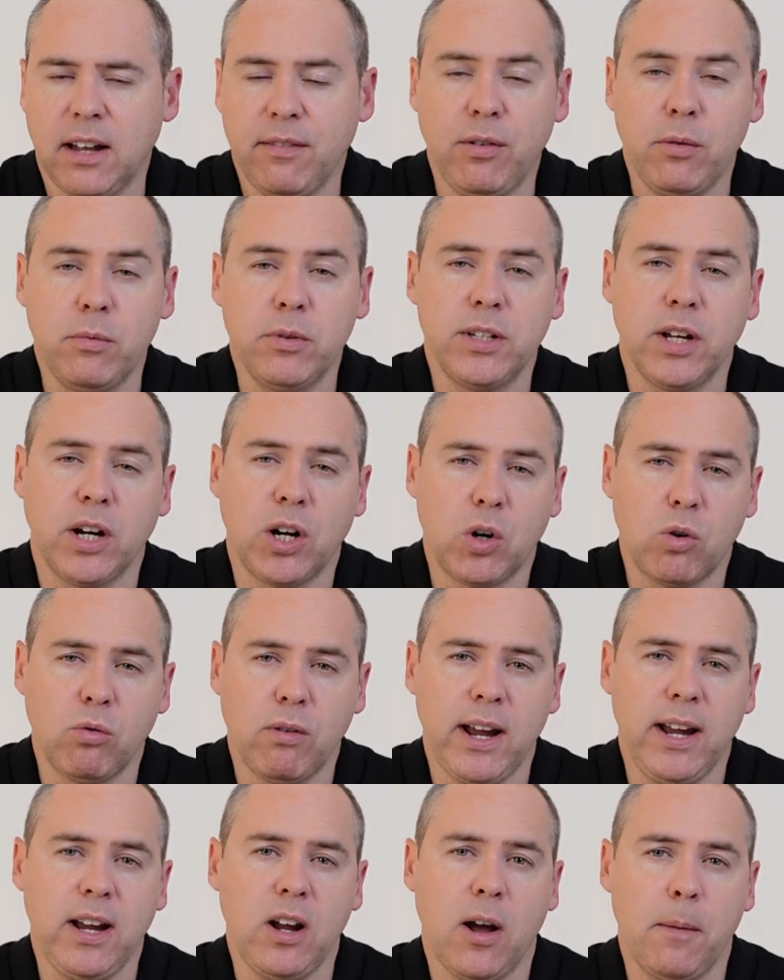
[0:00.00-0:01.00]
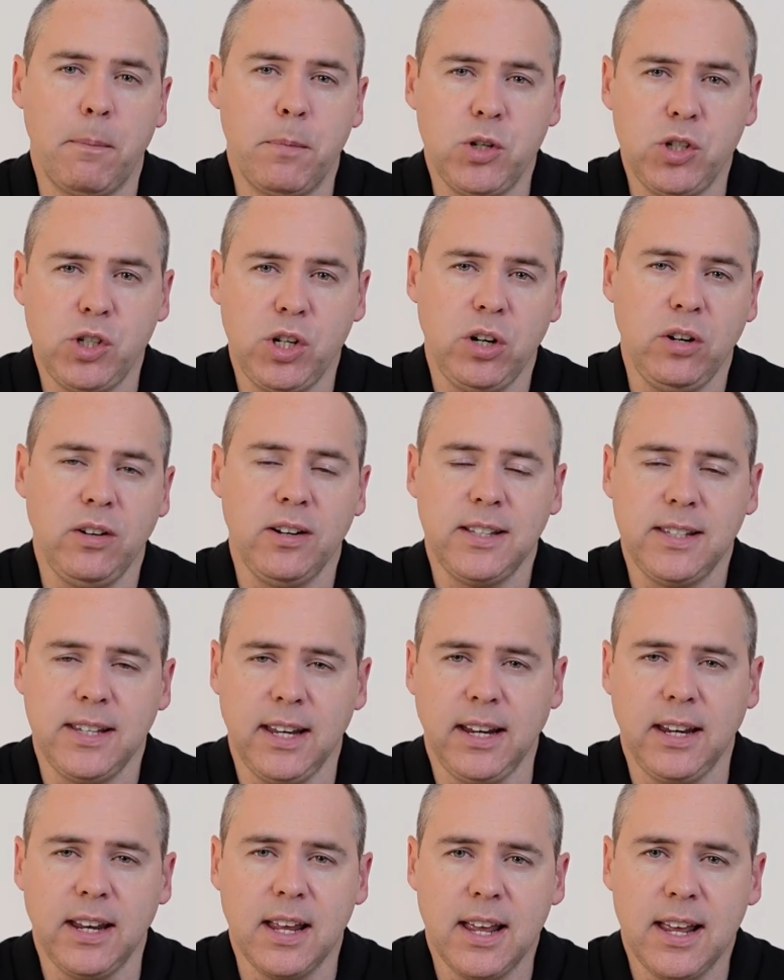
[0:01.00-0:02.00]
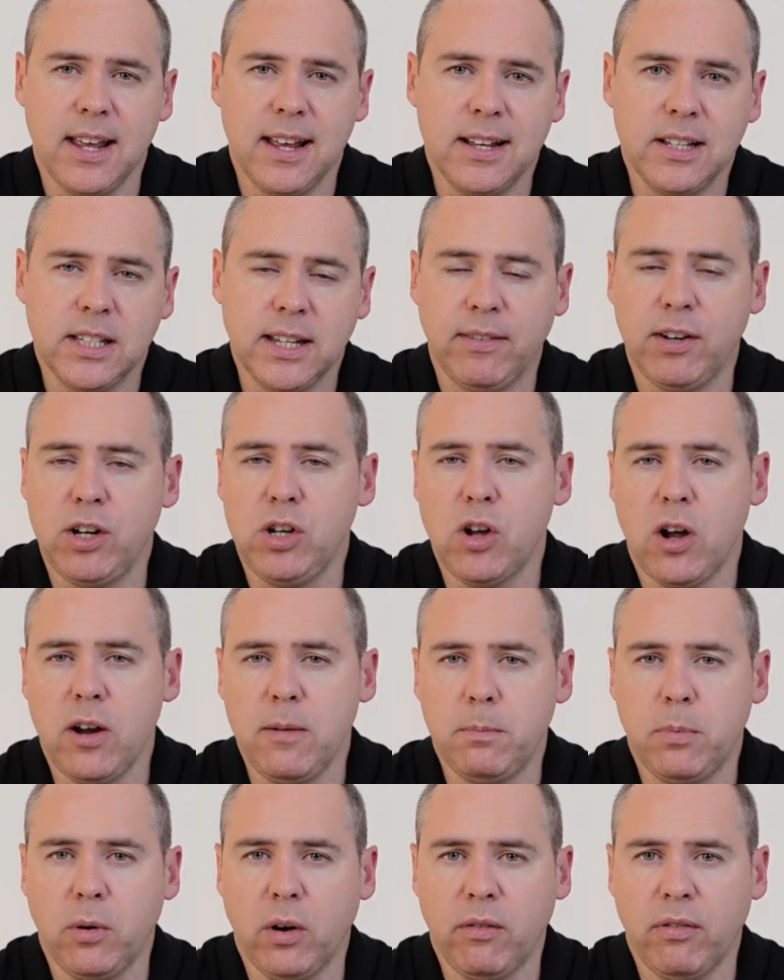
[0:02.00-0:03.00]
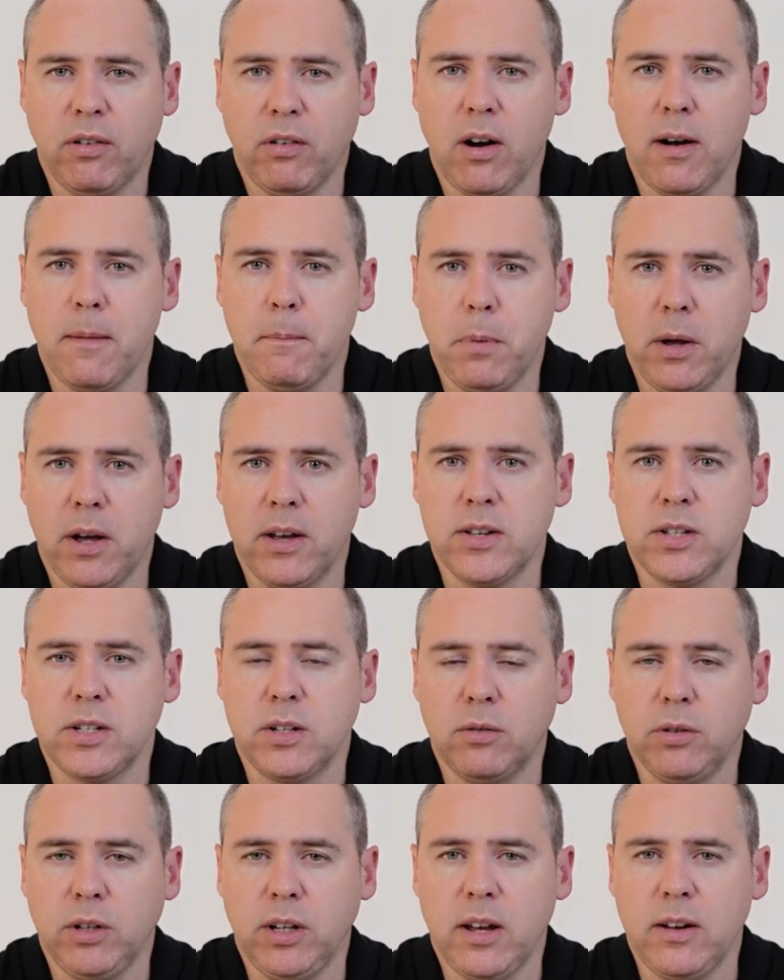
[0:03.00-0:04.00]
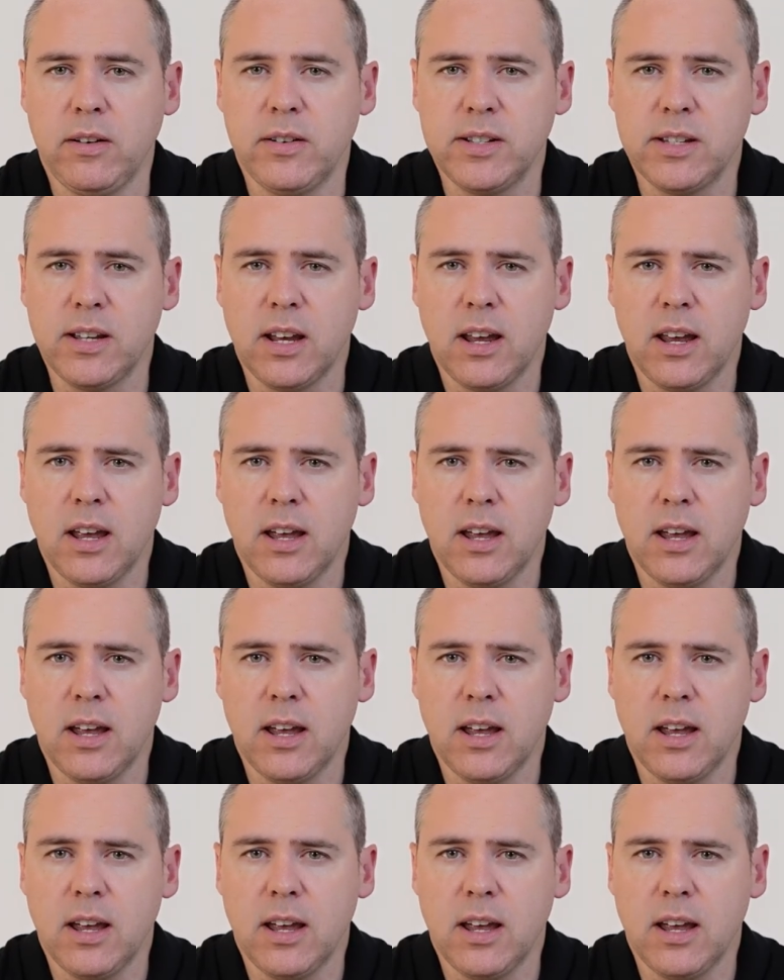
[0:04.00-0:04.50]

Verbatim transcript: I thought it was a great opportunity to have a notebook for our own personal use.